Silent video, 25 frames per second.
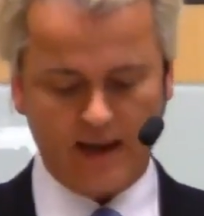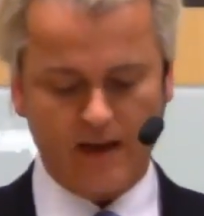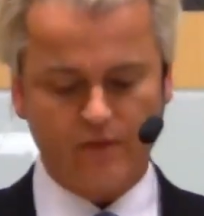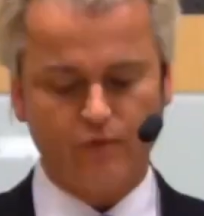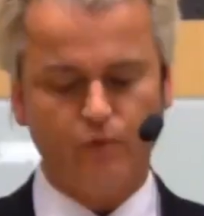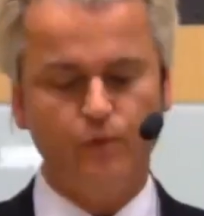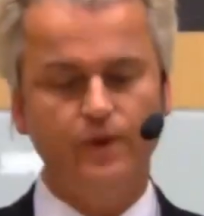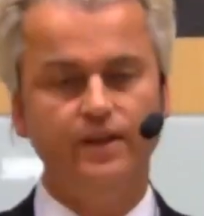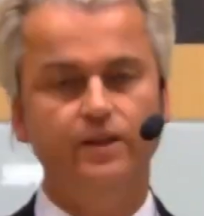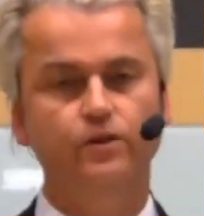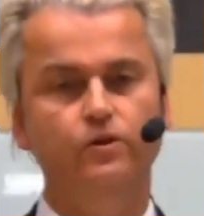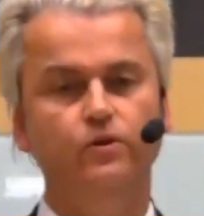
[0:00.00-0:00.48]

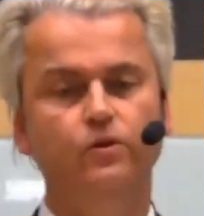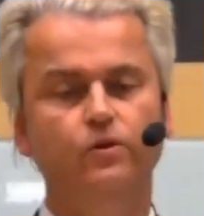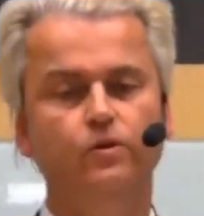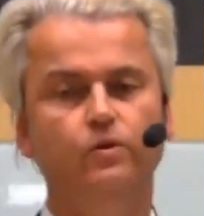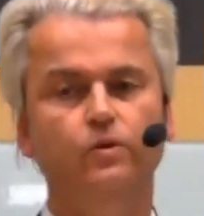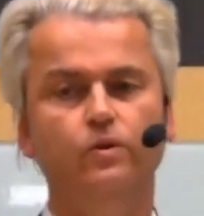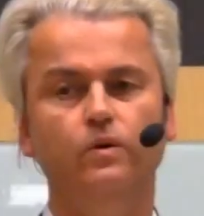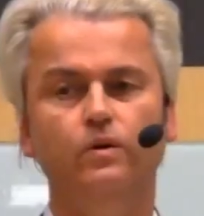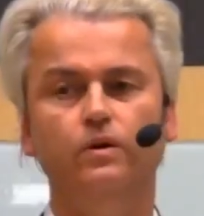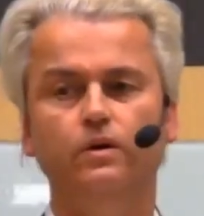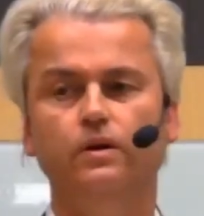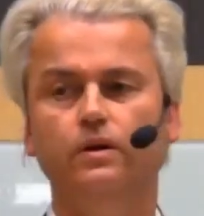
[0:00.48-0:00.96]
If we
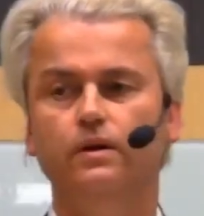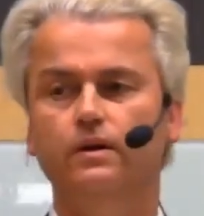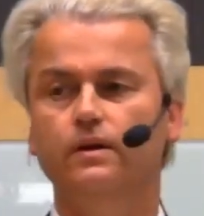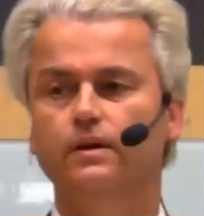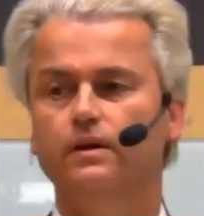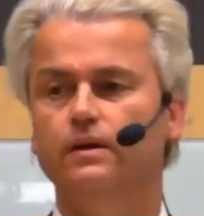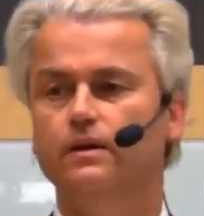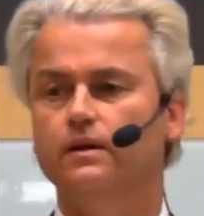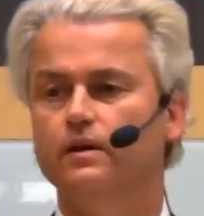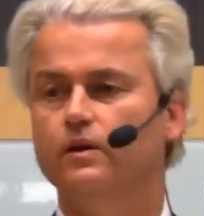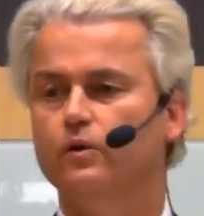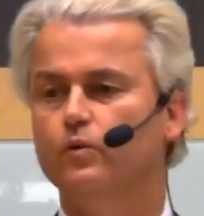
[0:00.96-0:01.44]

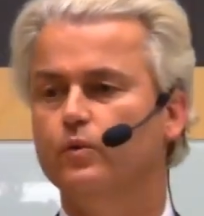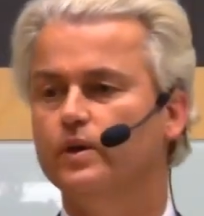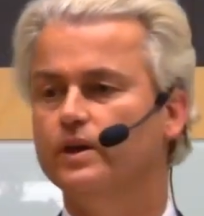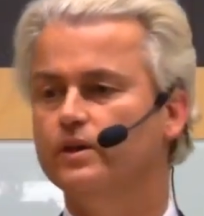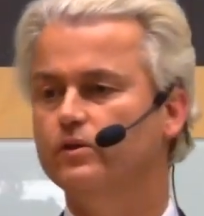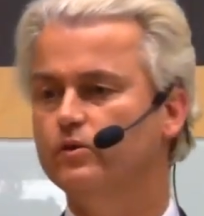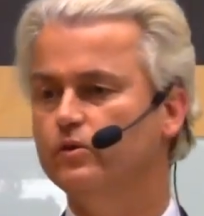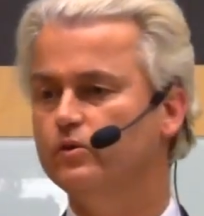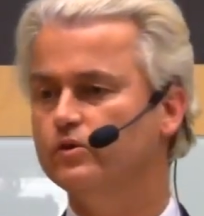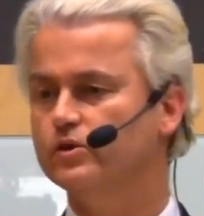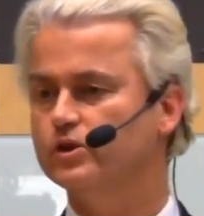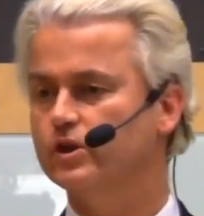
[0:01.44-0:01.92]

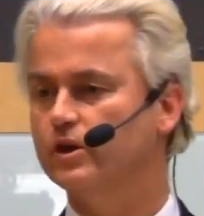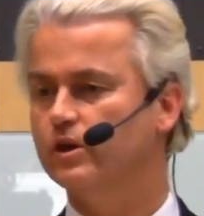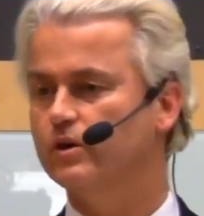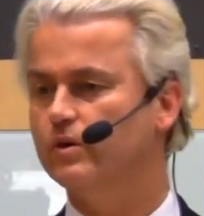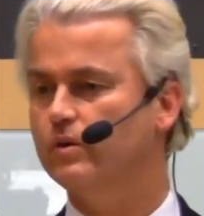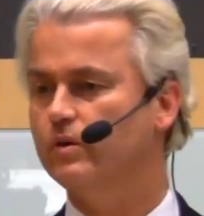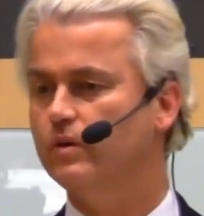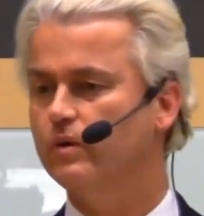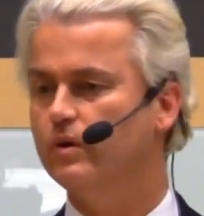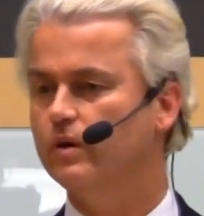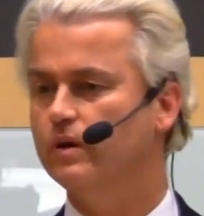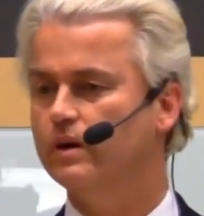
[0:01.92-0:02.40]
do
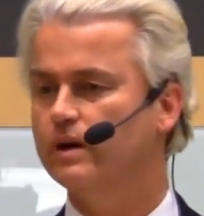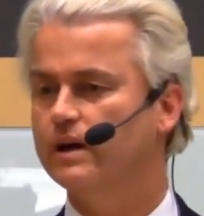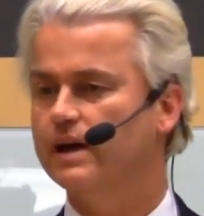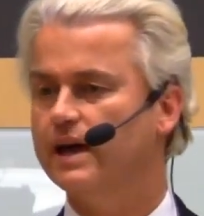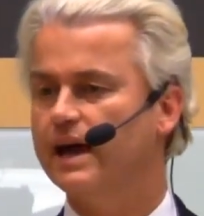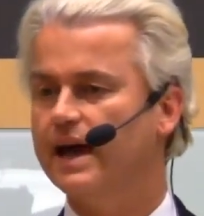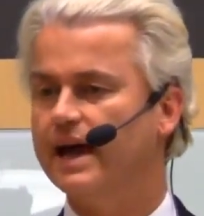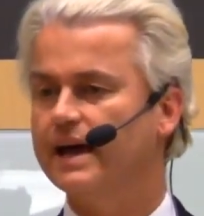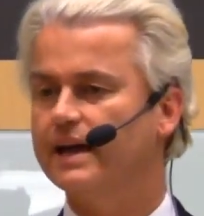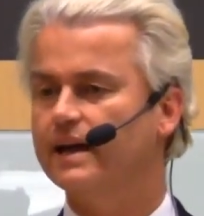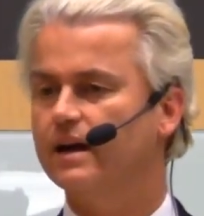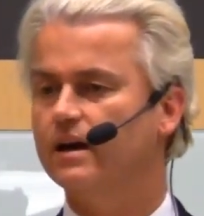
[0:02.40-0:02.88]
so
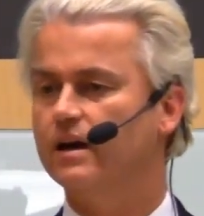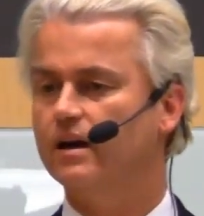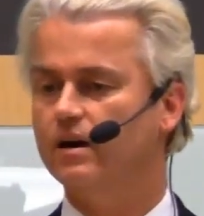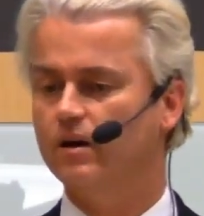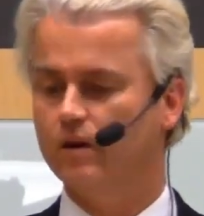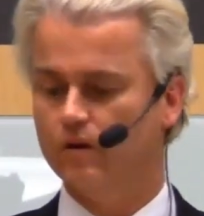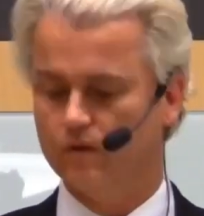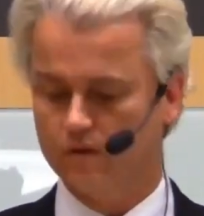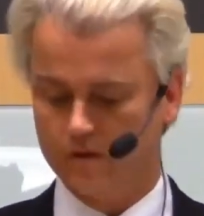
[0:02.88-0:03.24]
at our